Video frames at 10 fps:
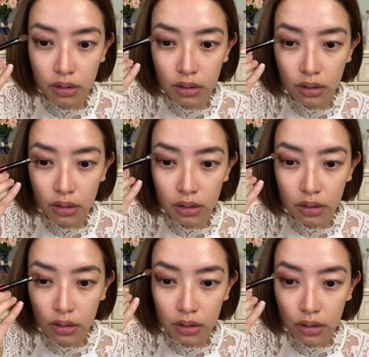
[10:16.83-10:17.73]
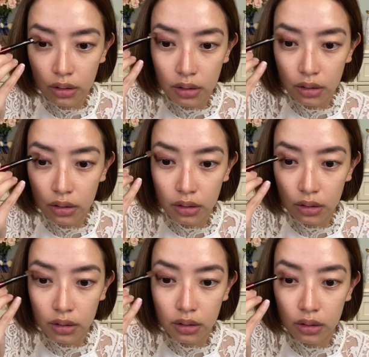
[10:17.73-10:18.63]

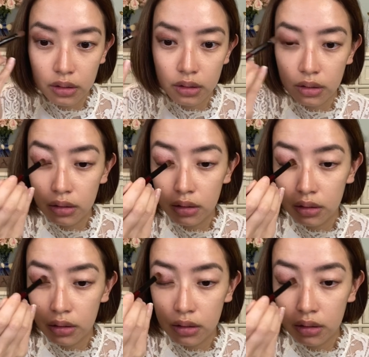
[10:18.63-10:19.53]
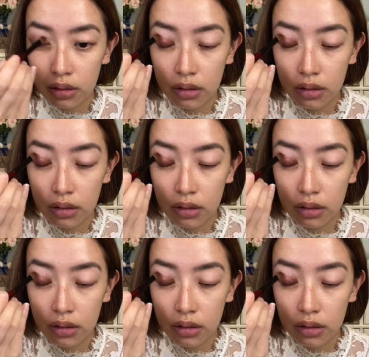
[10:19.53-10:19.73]
Nothing is said.